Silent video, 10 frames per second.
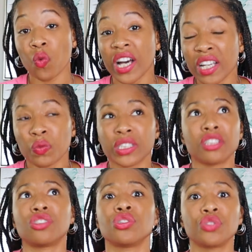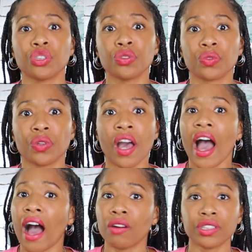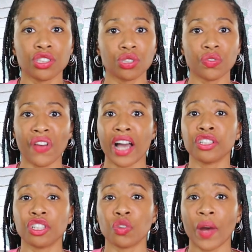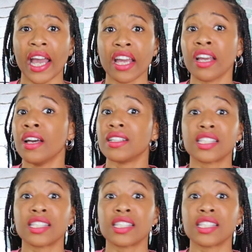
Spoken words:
what did you do? How did you find your way?